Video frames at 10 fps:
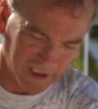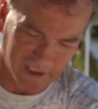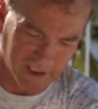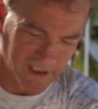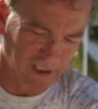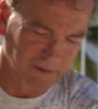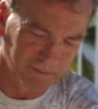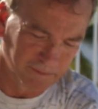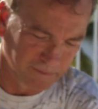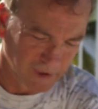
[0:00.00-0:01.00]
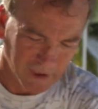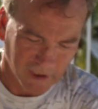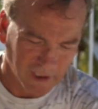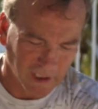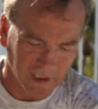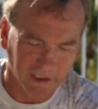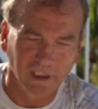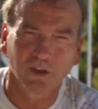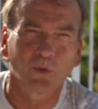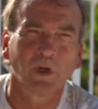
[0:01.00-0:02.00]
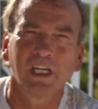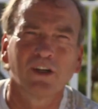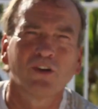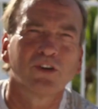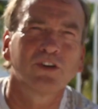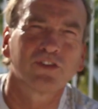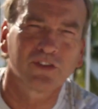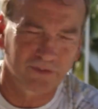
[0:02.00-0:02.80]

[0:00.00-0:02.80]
a killer whale, or